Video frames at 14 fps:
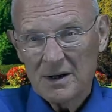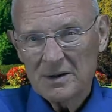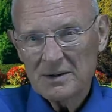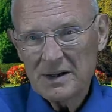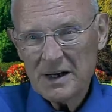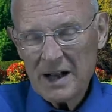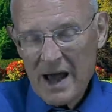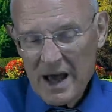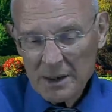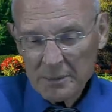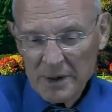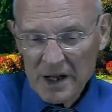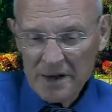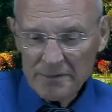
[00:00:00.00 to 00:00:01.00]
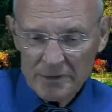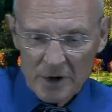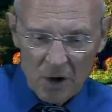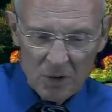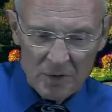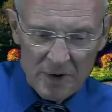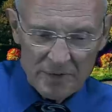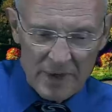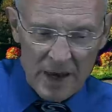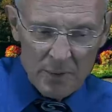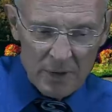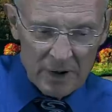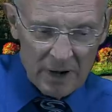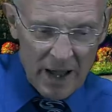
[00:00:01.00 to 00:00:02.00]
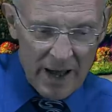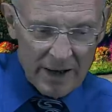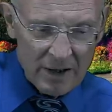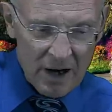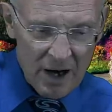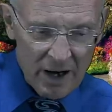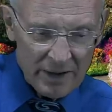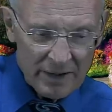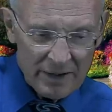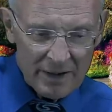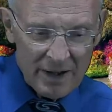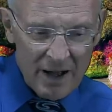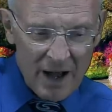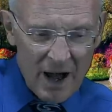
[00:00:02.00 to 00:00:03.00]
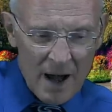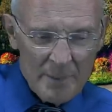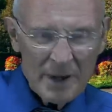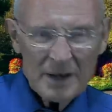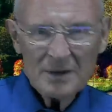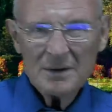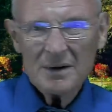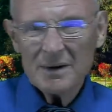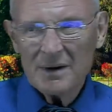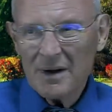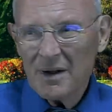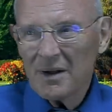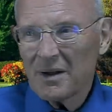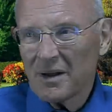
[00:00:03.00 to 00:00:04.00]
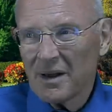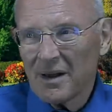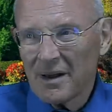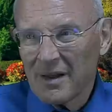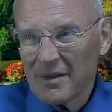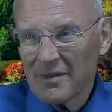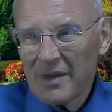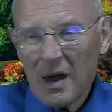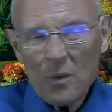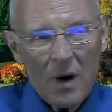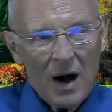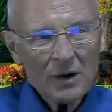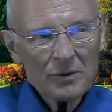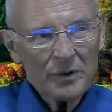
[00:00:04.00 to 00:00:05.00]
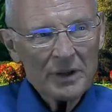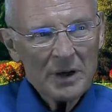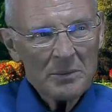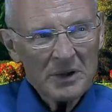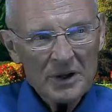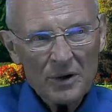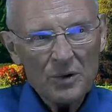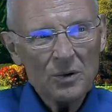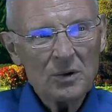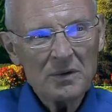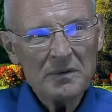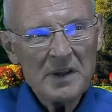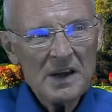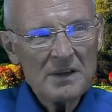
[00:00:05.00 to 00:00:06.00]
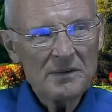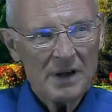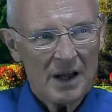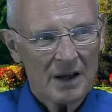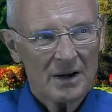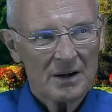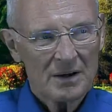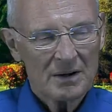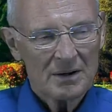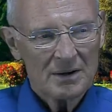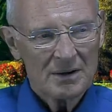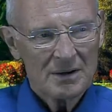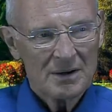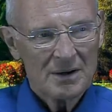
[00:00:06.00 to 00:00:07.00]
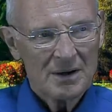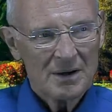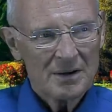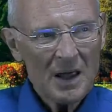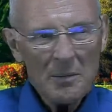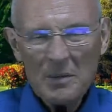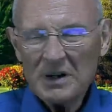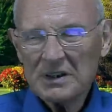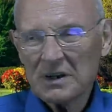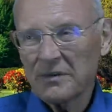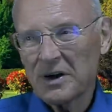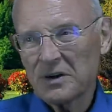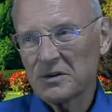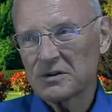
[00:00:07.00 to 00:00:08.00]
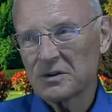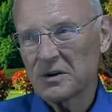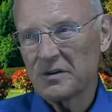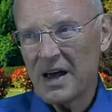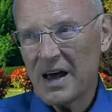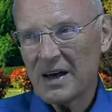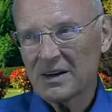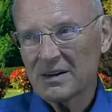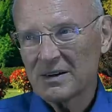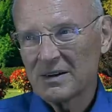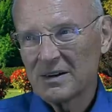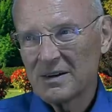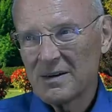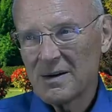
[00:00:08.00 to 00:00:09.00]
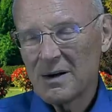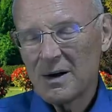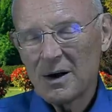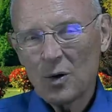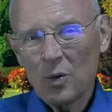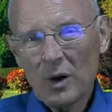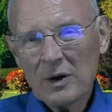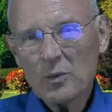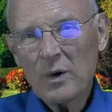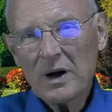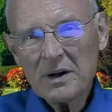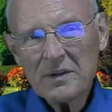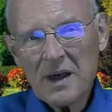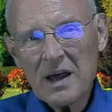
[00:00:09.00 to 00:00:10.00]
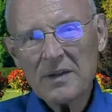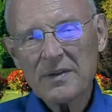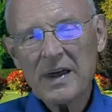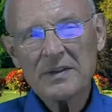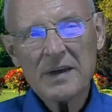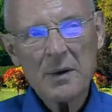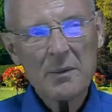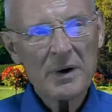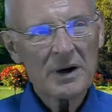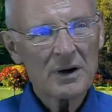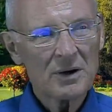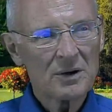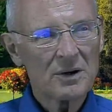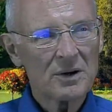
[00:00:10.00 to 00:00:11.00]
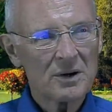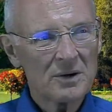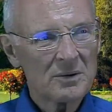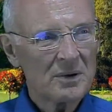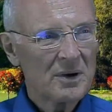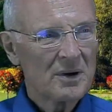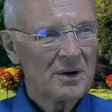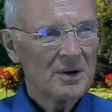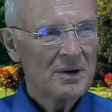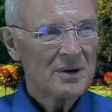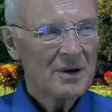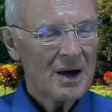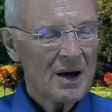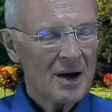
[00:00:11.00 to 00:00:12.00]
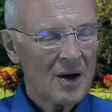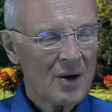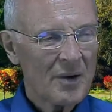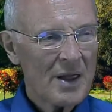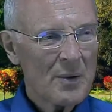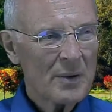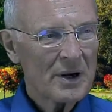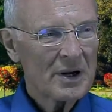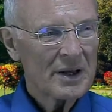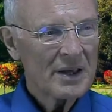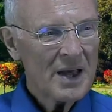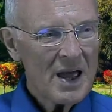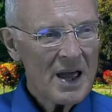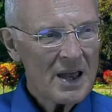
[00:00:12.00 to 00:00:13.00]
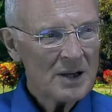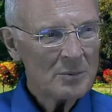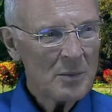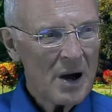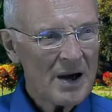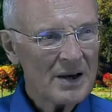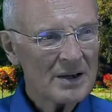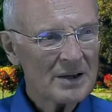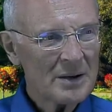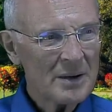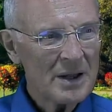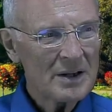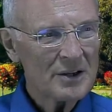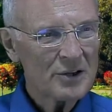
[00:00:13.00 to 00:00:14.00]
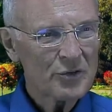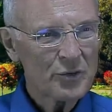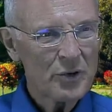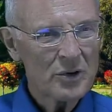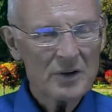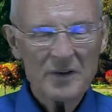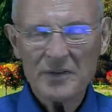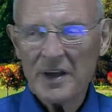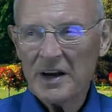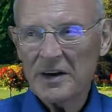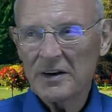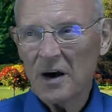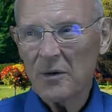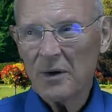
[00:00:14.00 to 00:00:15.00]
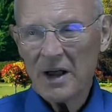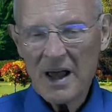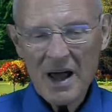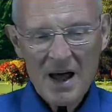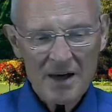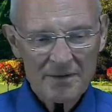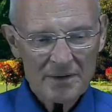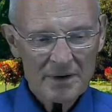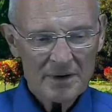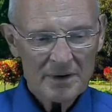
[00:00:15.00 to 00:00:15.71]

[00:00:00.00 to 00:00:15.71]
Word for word: Did Adam and Eve know that they were like God? I mean, they walked with him in the cool of the evening. Yeah. They must have understood that. What, what did they think they were going to learn or they were going to gain by eating this fruit that they didn't already have?